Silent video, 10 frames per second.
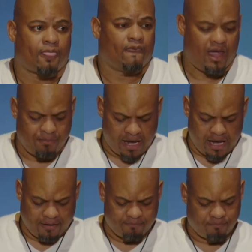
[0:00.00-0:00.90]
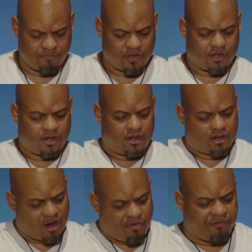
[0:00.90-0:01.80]
Amen.
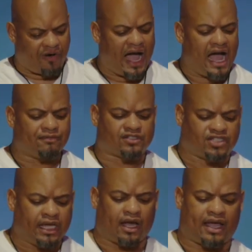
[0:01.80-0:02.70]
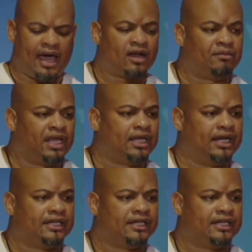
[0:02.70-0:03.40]
Number five, seek accountability.